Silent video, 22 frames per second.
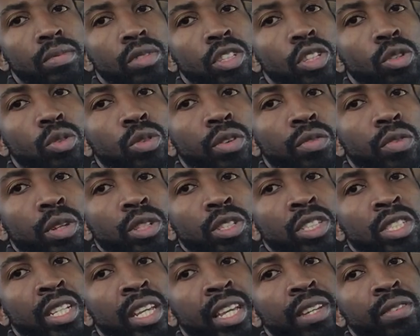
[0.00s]
the
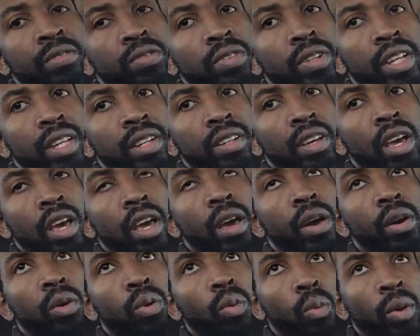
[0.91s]
universe is infinite,
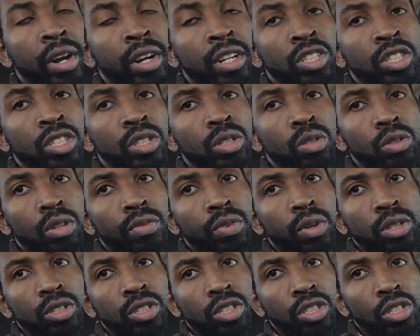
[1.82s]
where does the
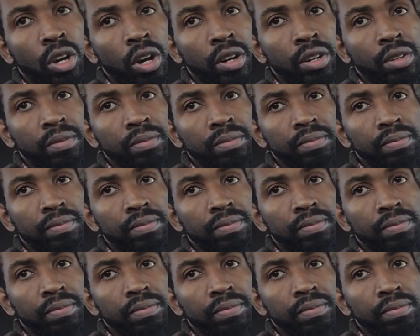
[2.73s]
universe start?